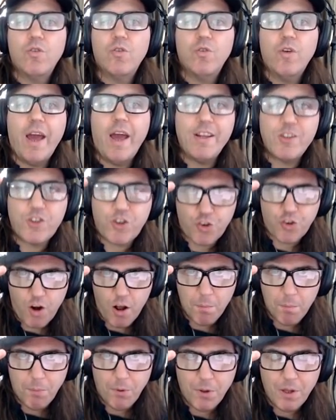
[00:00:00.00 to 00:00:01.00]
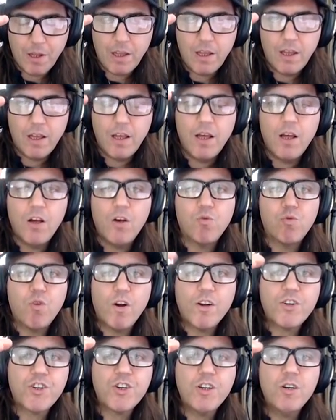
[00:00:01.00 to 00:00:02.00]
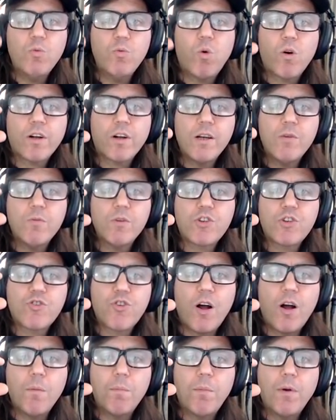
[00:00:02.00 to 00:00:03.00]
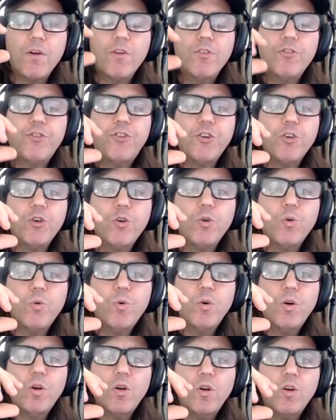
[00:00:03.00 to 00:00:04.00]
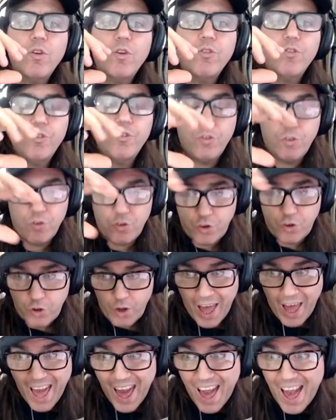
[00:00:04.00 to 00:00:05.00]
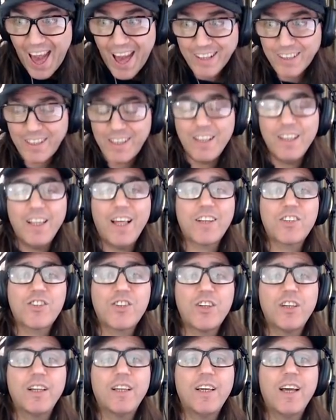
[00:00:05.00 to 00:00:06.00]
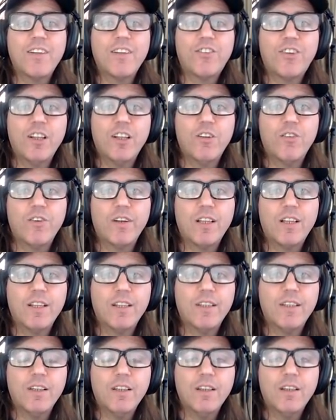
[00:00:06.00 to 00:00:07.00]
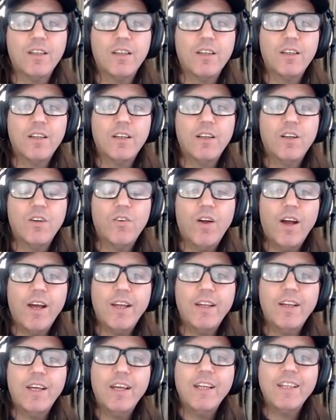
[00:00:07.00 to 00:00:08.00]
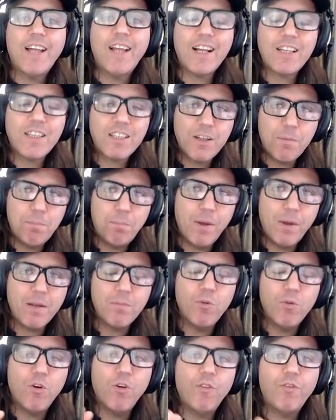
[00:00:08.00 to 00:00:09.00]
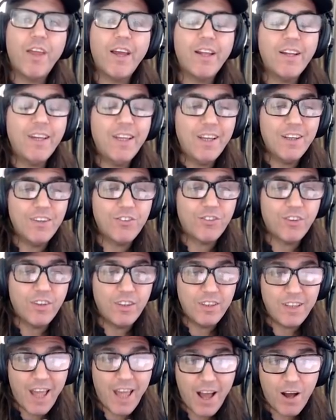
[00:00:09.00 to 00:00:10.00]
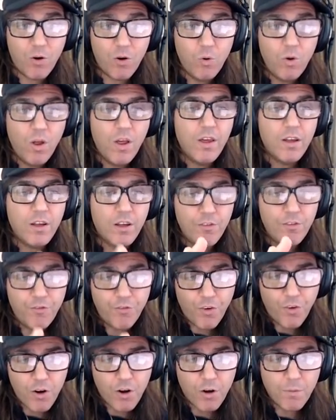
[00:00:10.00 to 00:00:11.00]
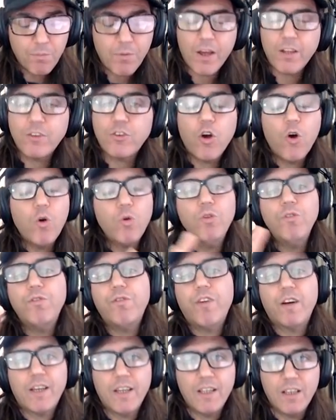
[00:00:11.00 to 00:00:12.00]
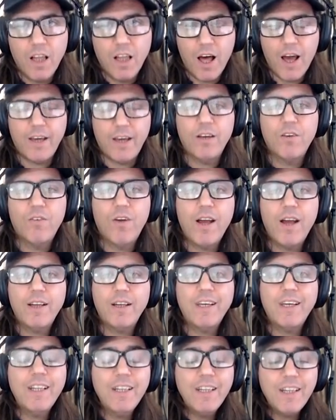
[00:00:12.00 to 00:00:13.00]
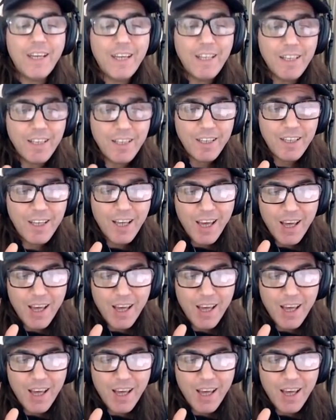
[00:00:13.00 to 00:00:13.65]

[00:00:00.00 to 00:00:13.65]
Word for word: and Trump Russia working with Trump to to hack the election against Hillary Clinton, right? That's the big move that is now confirmed a total fucking lie, right? In in the